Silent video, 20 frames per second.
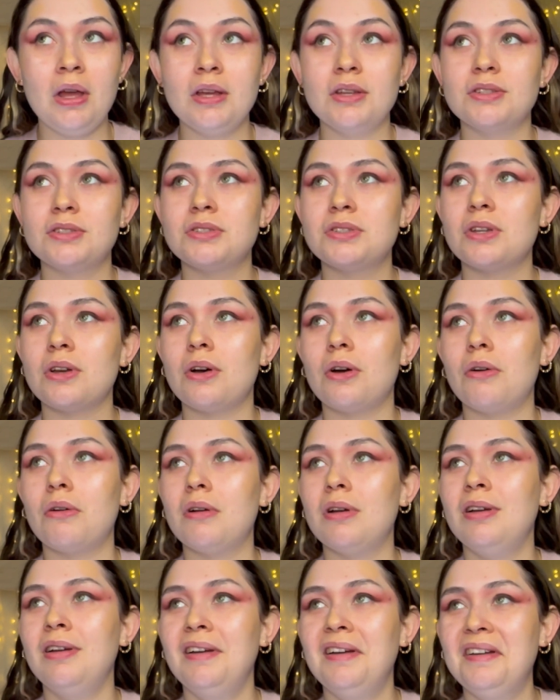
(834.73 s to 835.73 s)
So
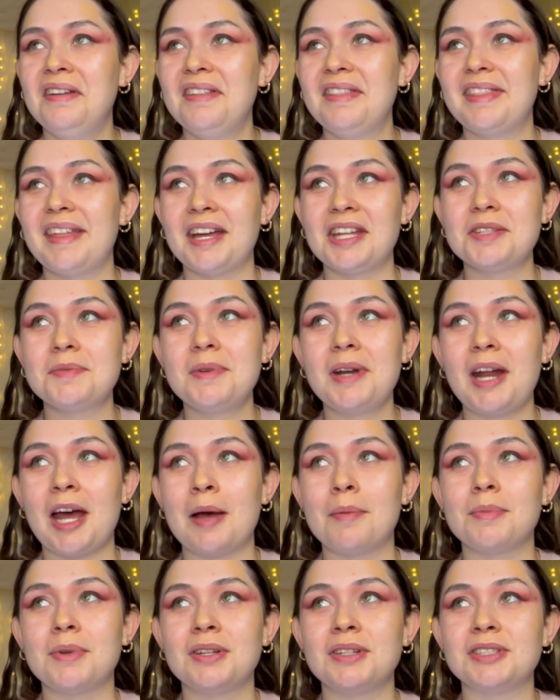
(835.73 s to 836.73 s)
that's what
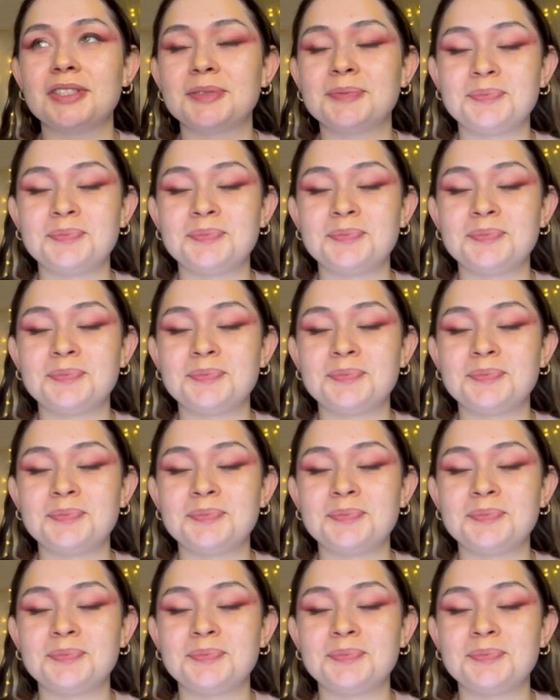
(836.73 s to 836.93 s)
happened.